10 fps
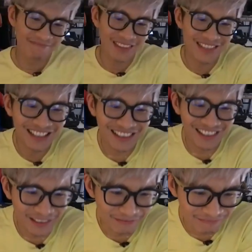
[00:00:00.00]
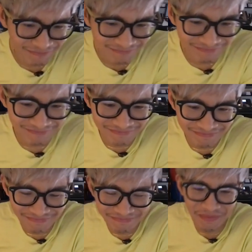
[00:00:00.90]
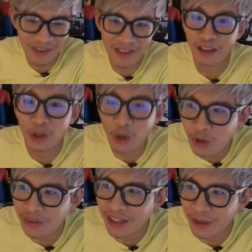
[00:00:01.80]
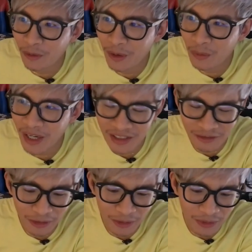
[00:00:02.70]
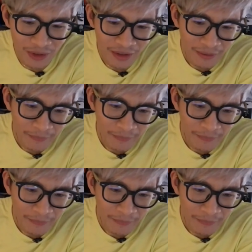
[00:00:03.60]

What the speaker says: there's nothing good on the other end waiting for you.